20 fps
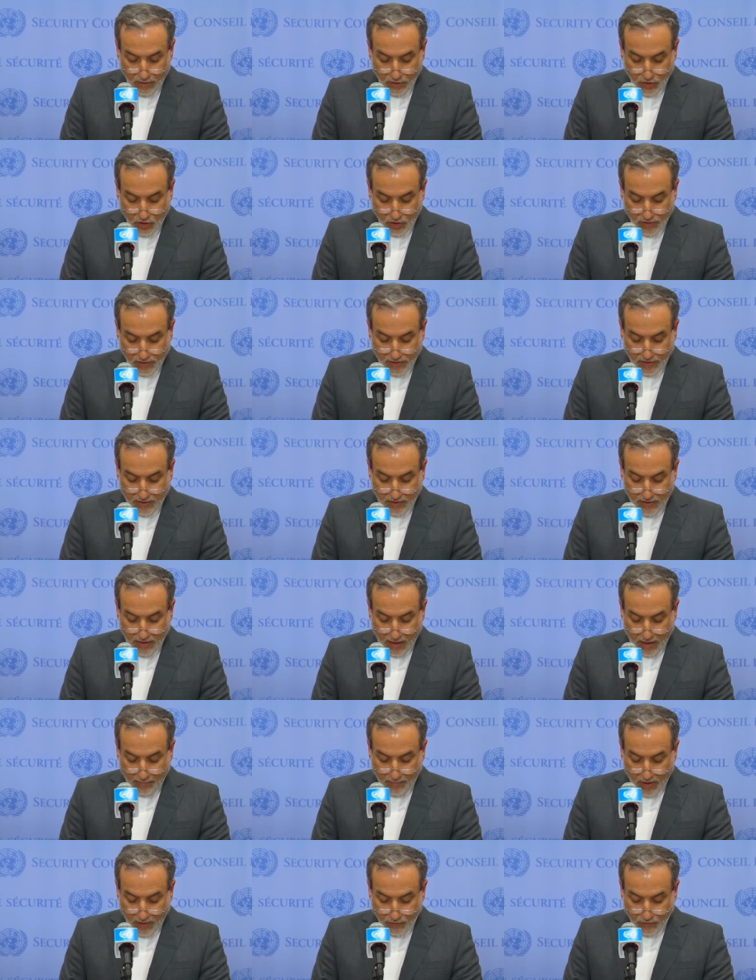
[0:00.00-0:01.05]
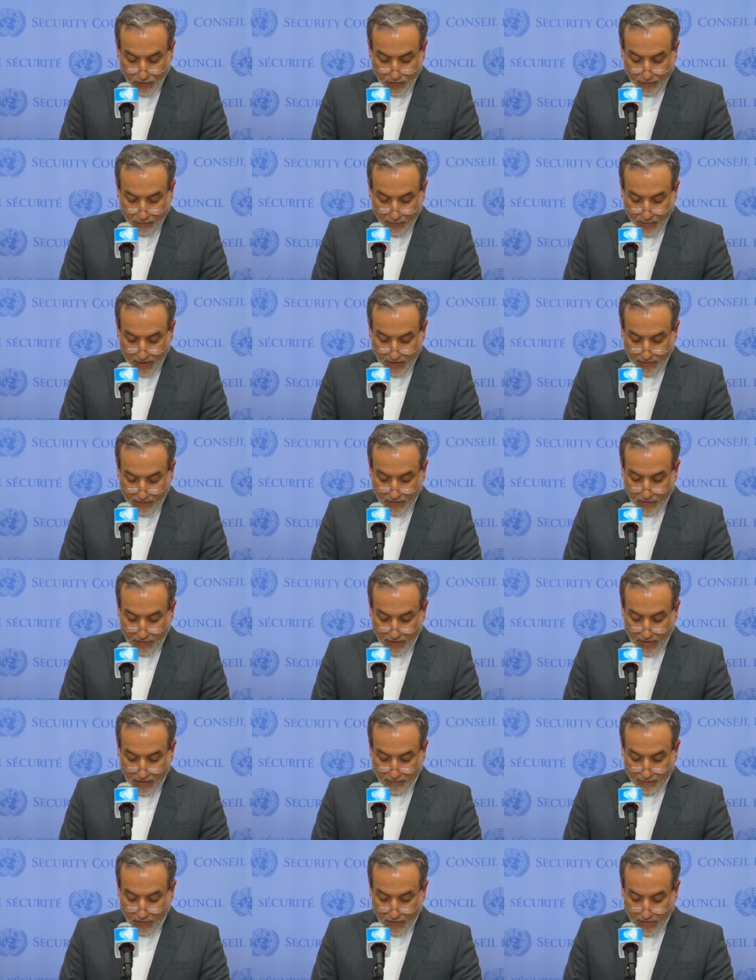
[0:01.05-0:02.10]
Just see the amounts of military
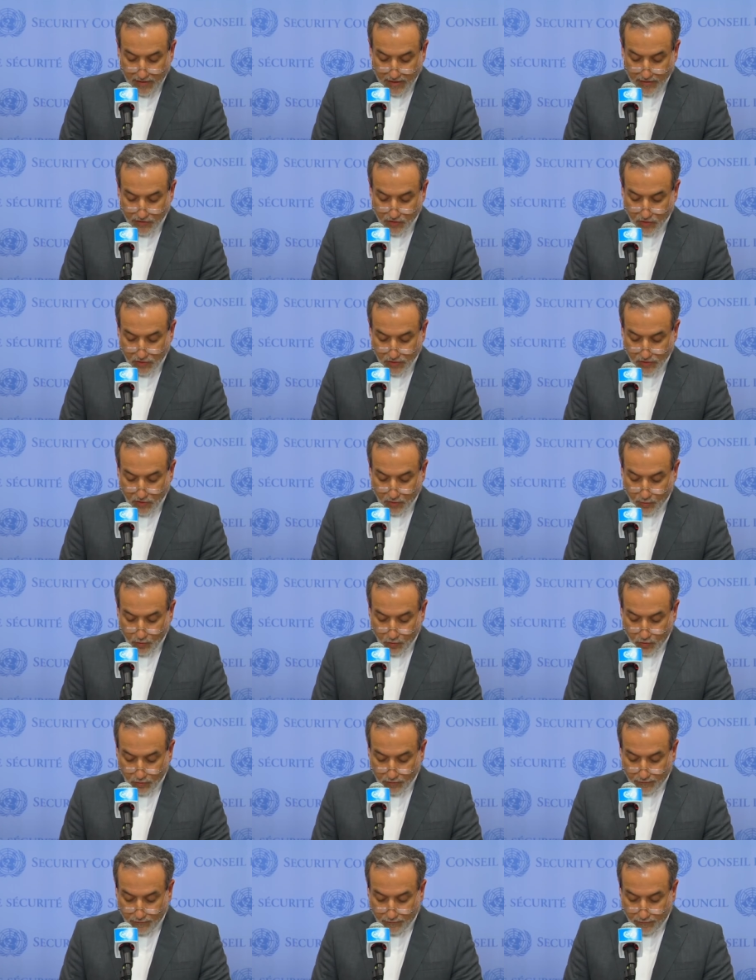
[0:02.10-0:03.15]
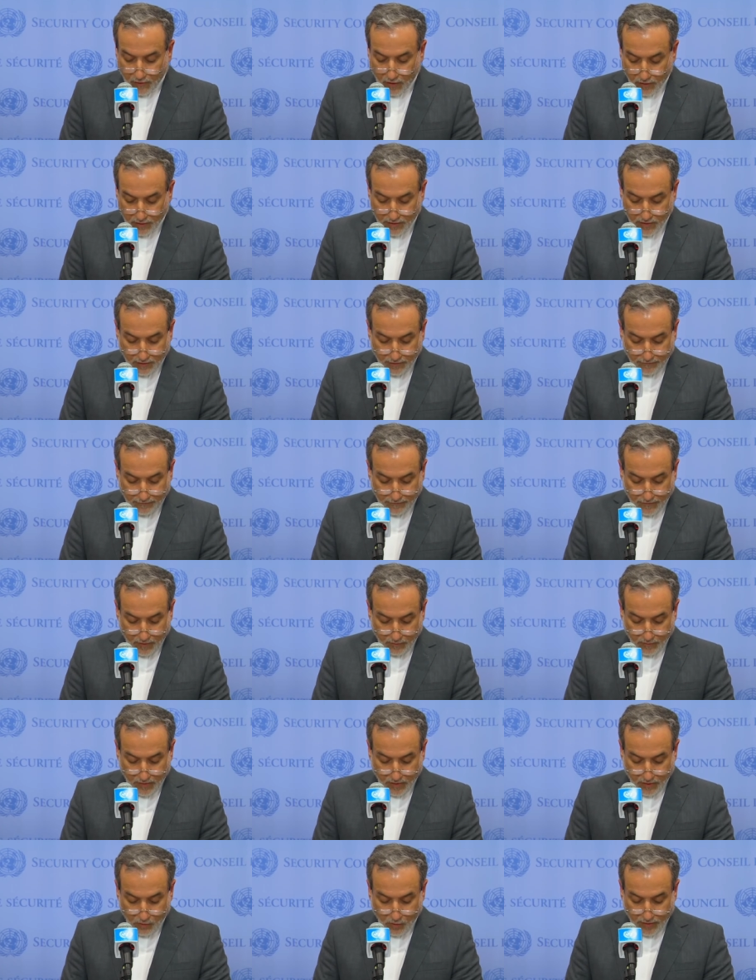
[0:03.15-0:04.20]
and financial support flooding
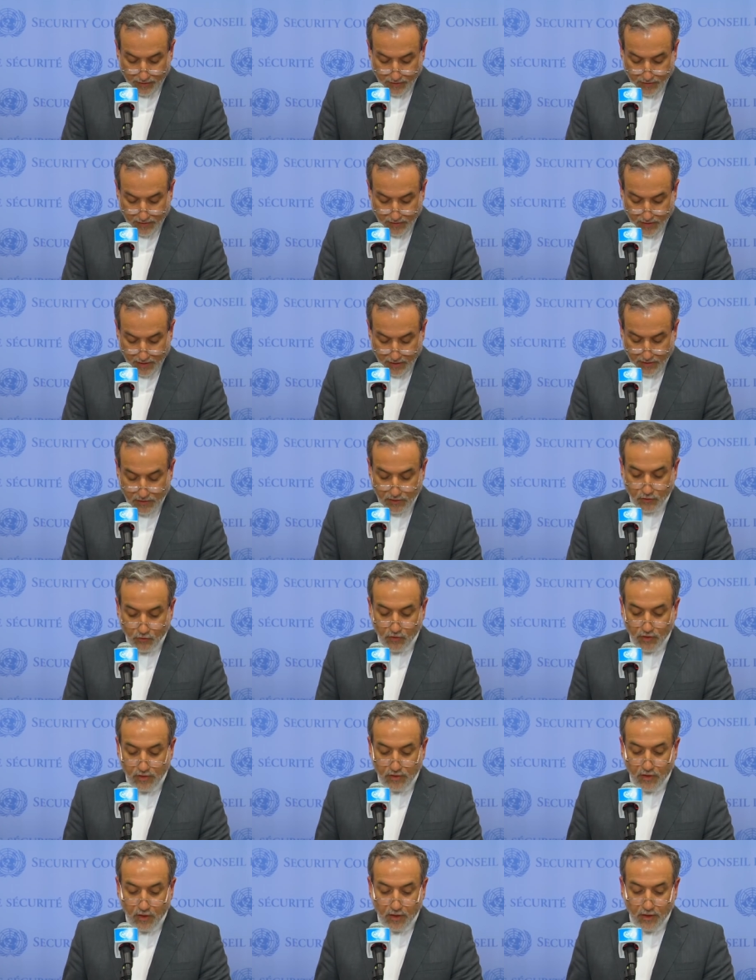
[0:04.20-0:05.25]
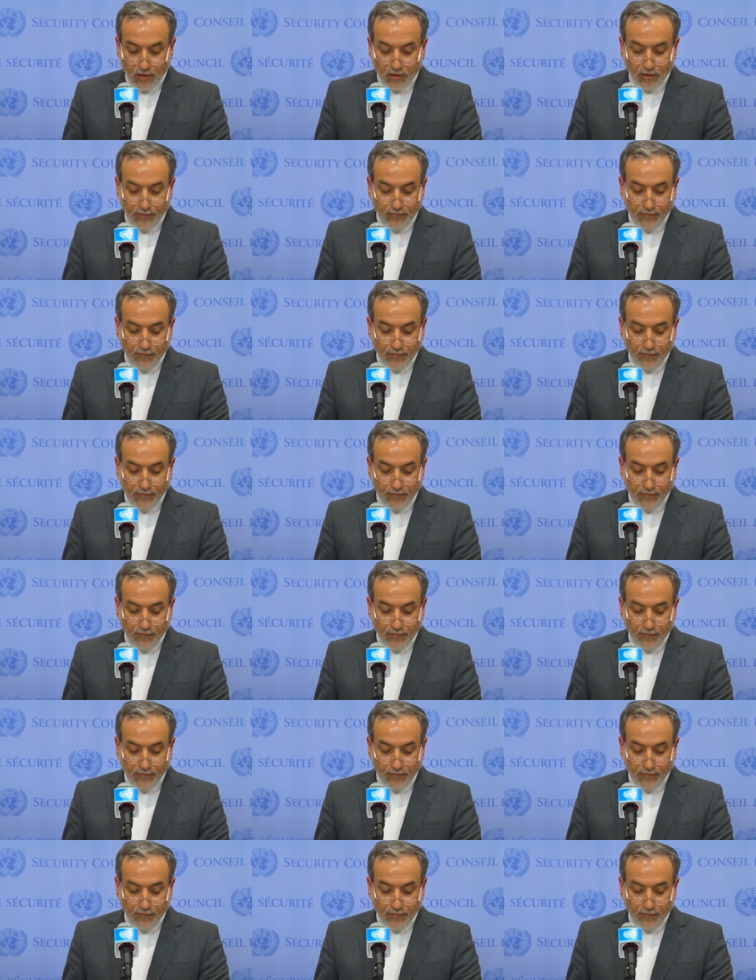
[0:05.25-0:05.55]
from the United States to Israel.